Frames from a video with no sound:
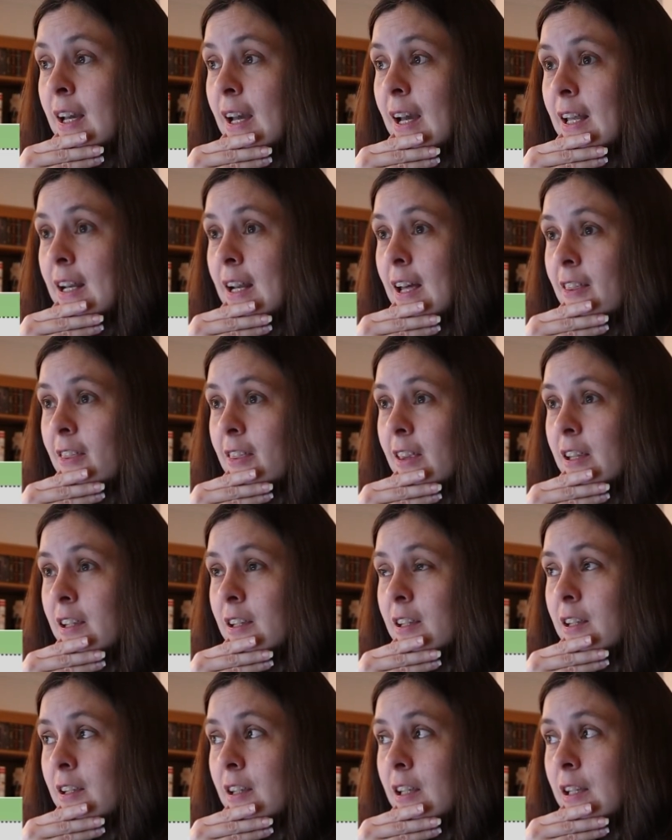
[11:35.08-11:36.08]
And I
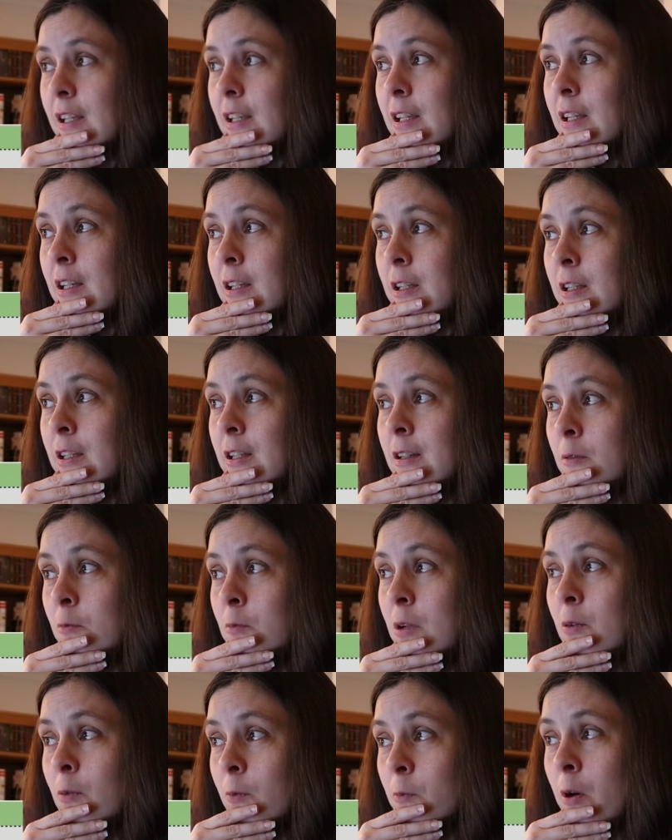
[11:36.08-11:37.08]
think we
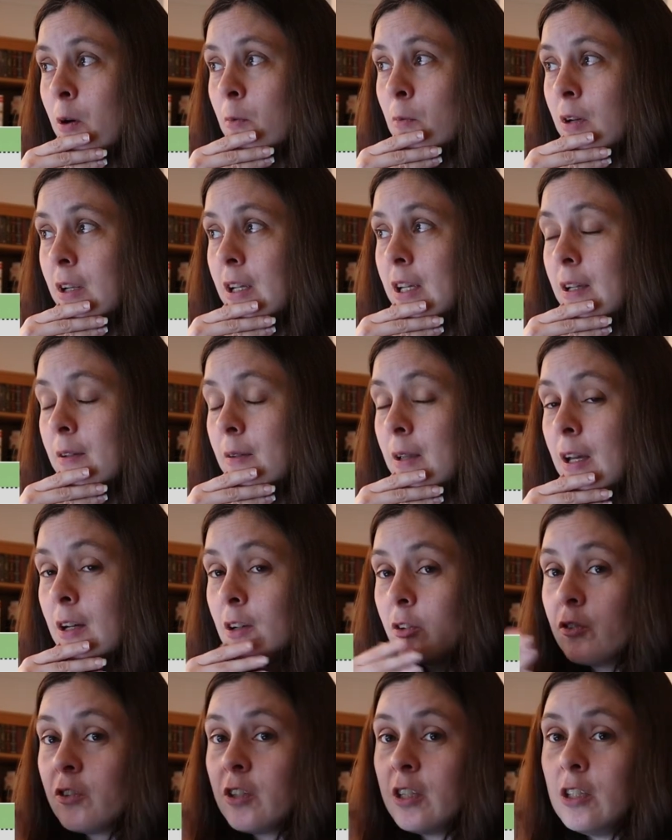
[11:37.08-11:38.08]
will probably
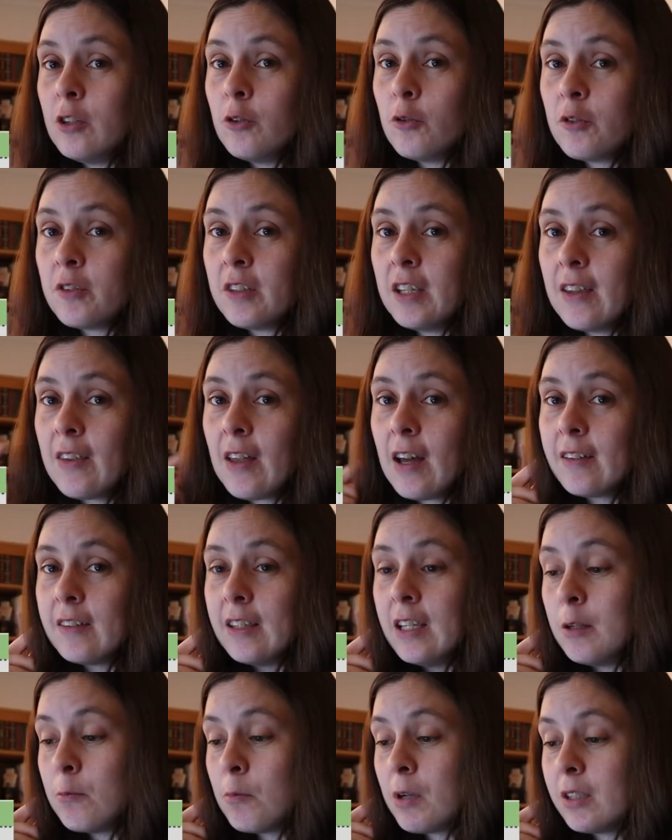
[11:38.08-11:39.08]
continue to see
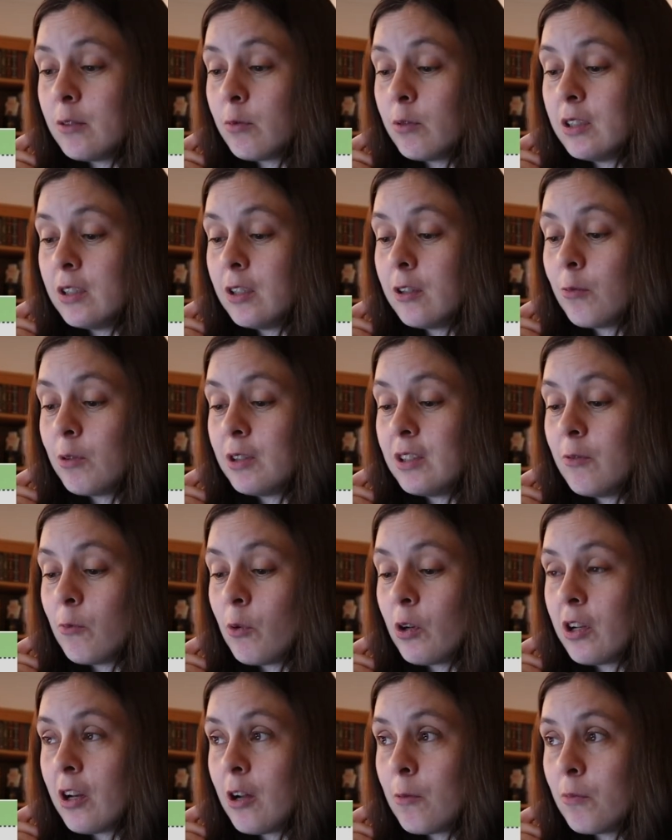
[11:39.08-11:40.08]
that in my
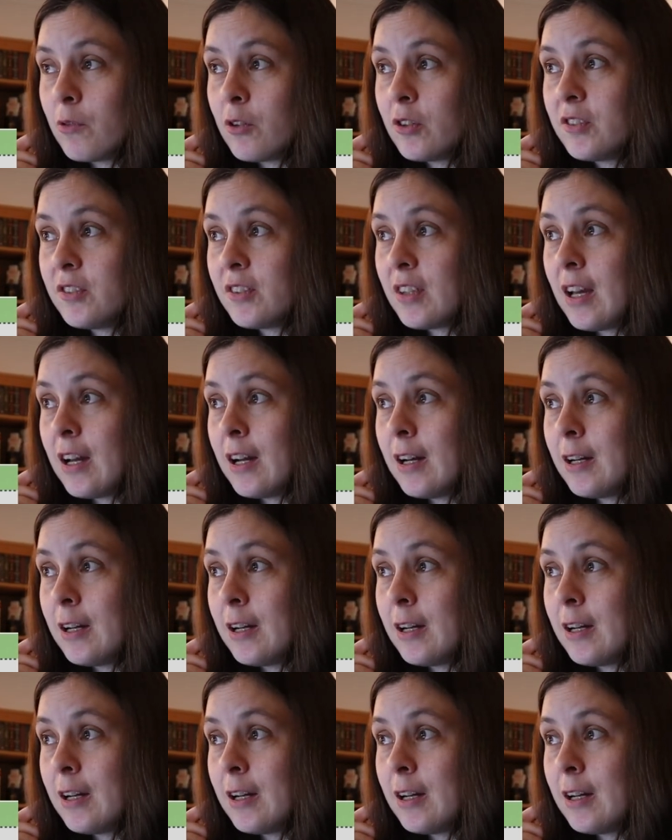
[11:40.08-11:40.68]
2021 numbers.